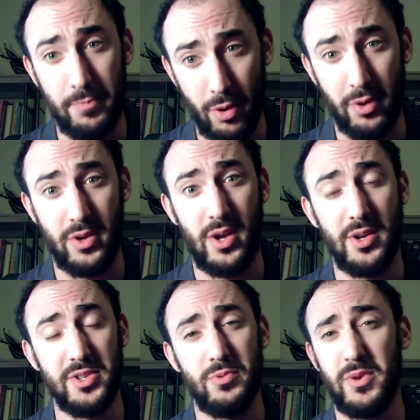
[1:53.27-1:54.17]

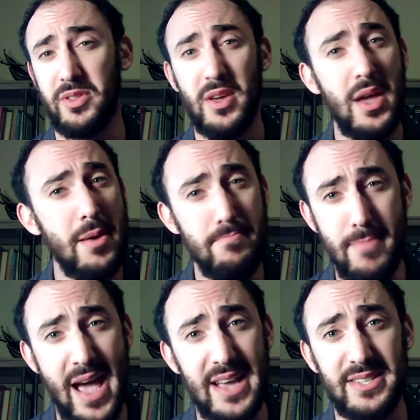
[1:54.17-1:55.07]
protocols with
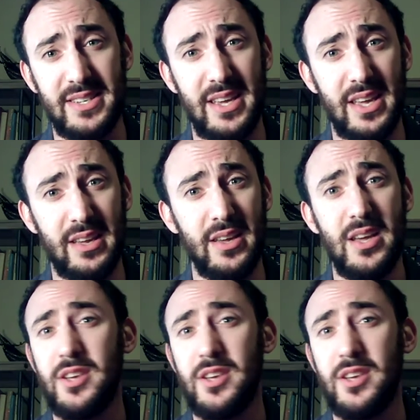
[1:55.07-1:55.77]
masking,